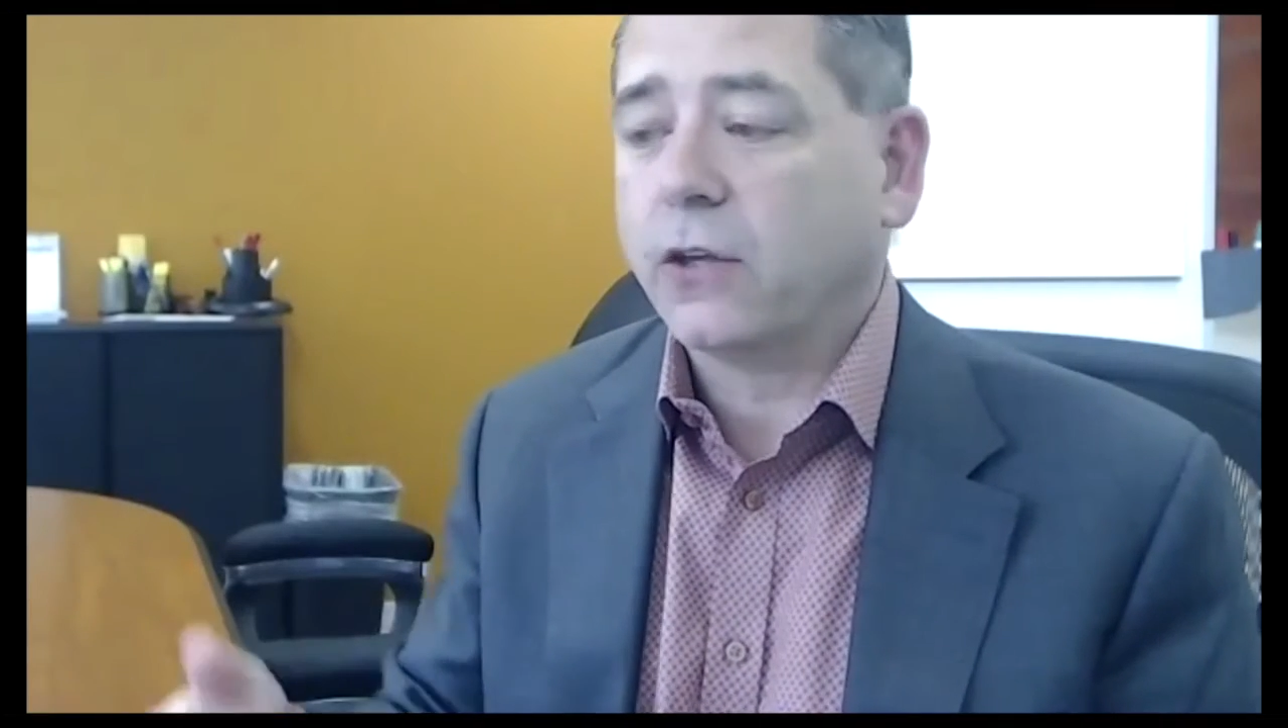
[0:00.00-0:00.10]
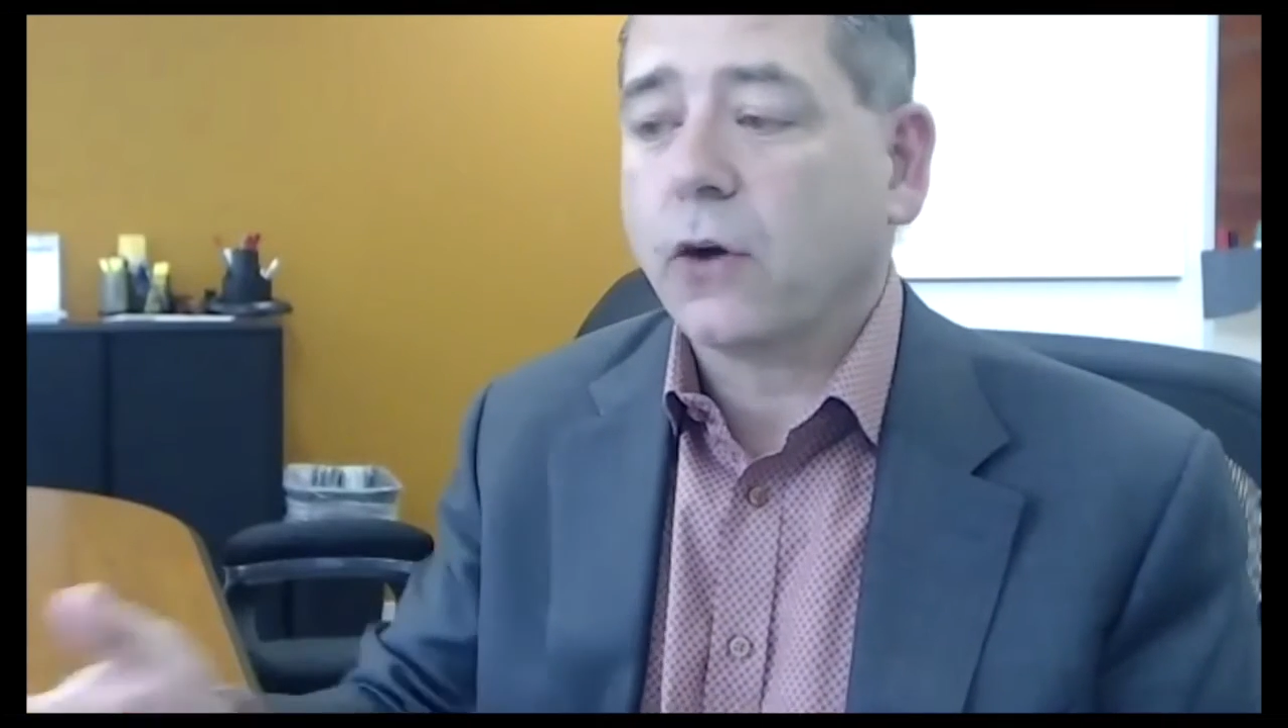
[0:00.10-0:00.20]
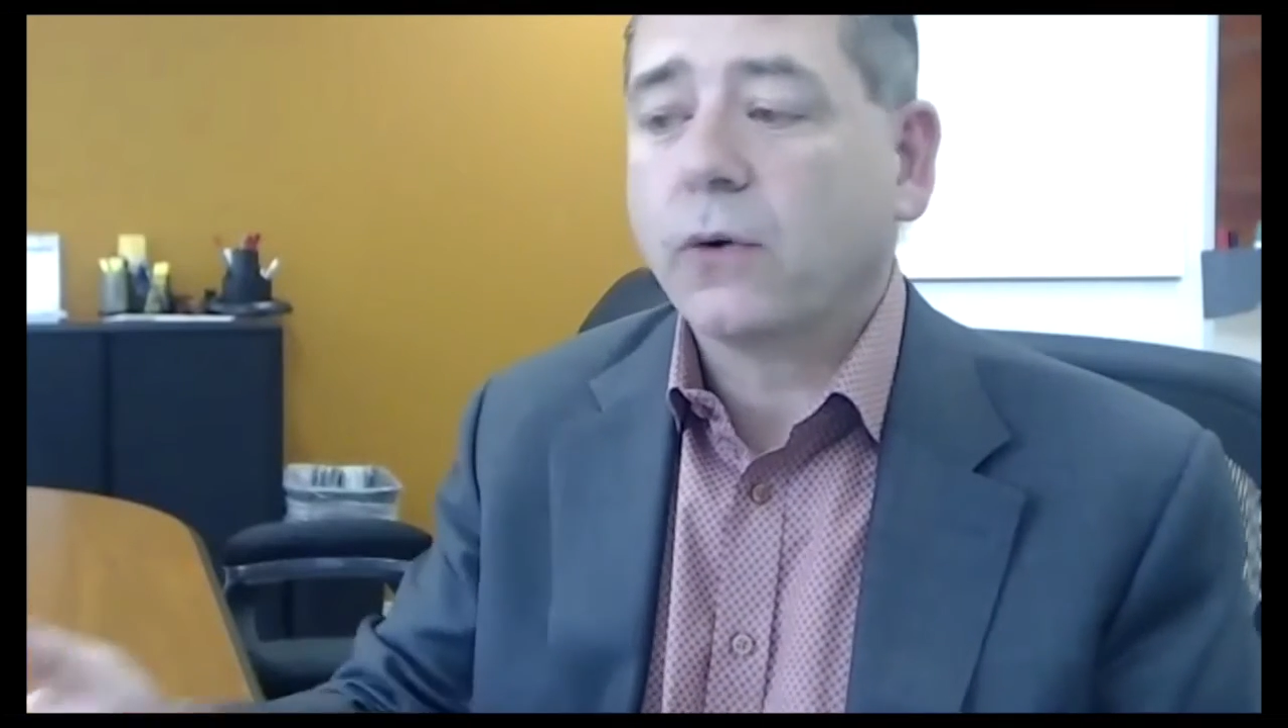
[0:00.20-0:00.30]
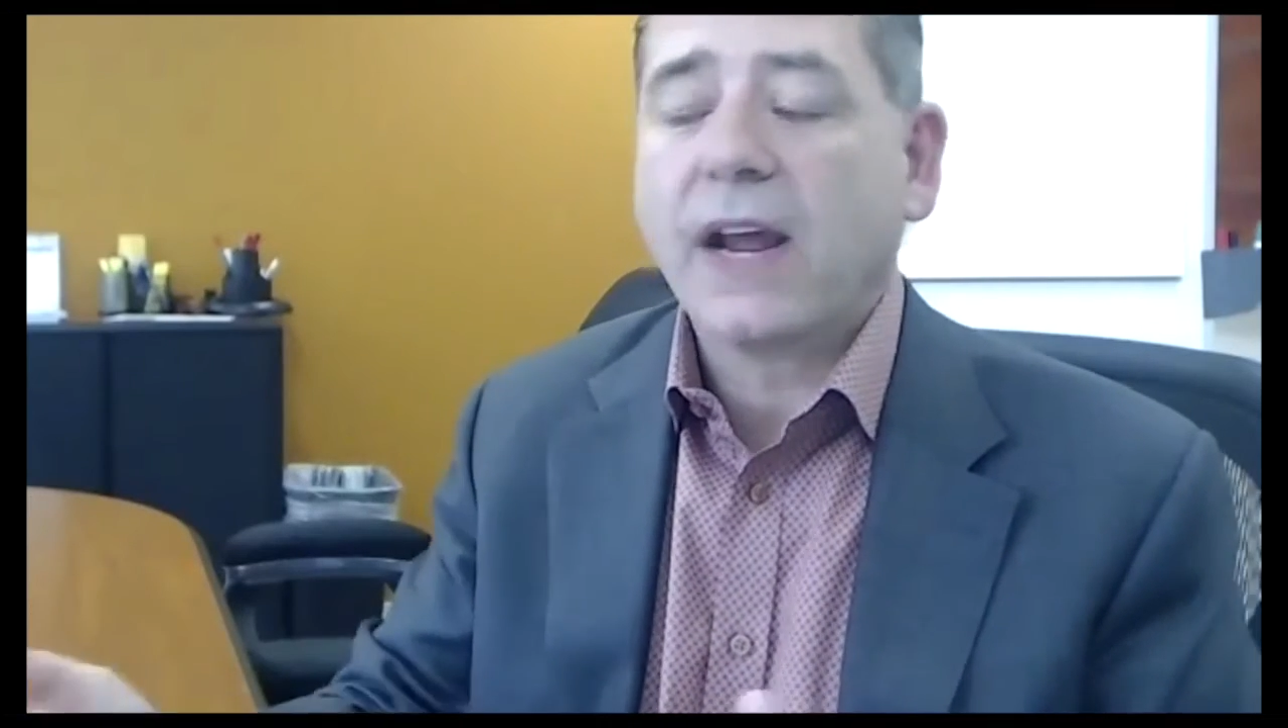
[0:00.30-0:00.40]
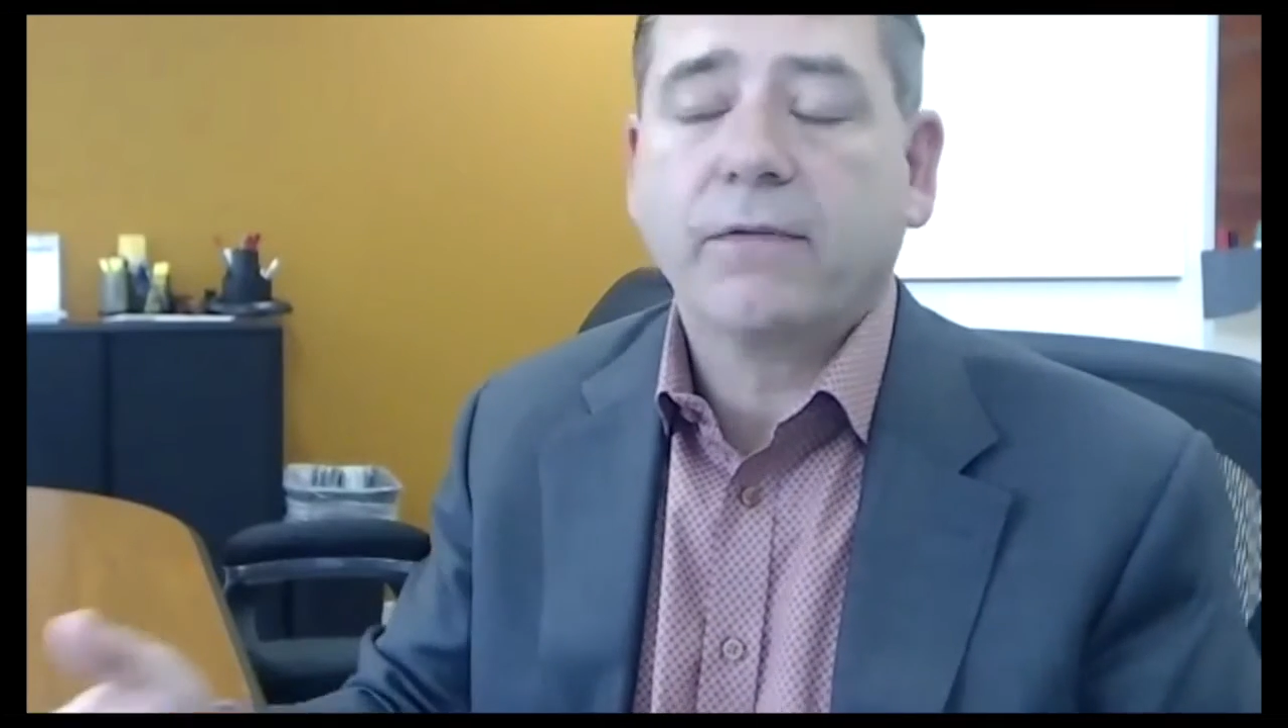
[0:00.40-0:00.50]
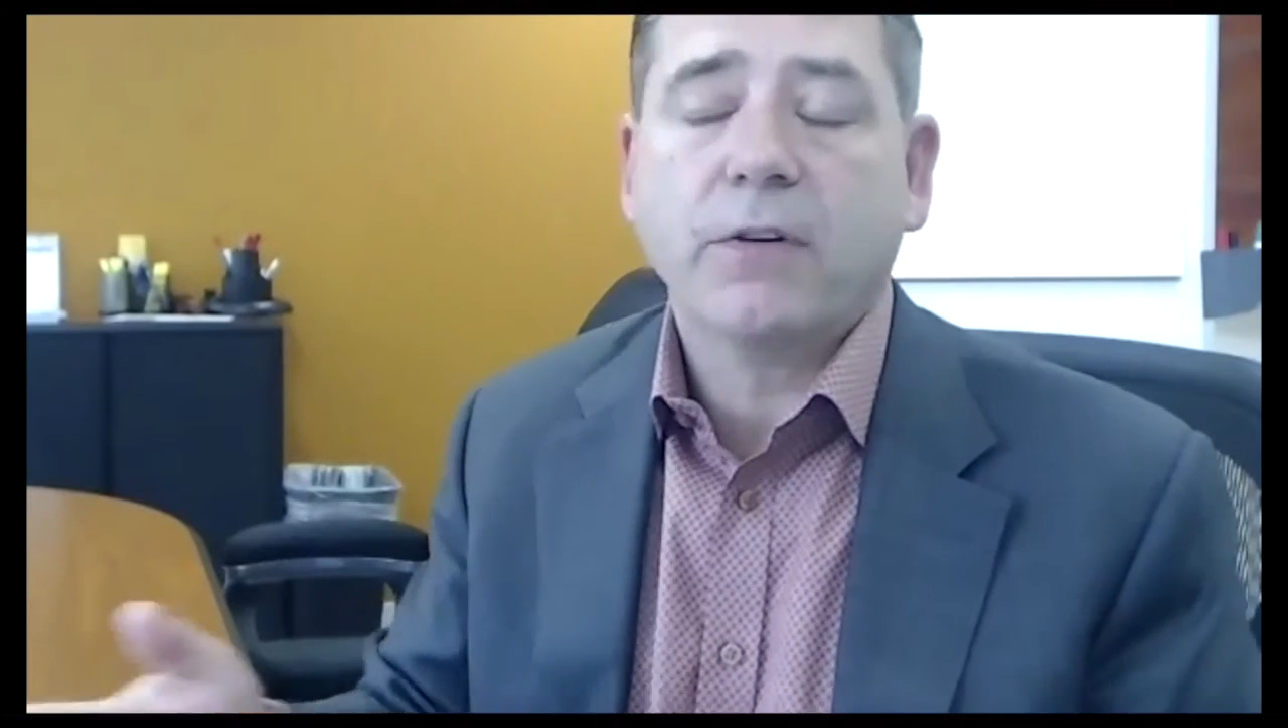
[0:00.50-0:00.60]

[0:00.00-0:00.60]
you don't have